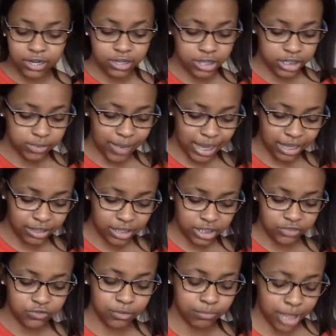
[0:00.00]
in this bag, I think, is
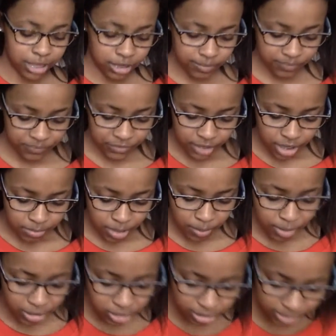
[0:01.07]
from, like, my
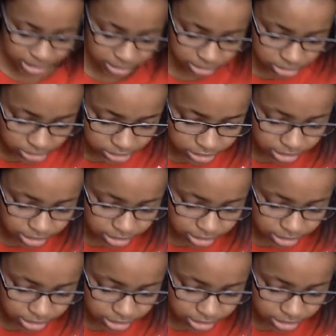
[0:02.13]
brother and my sister and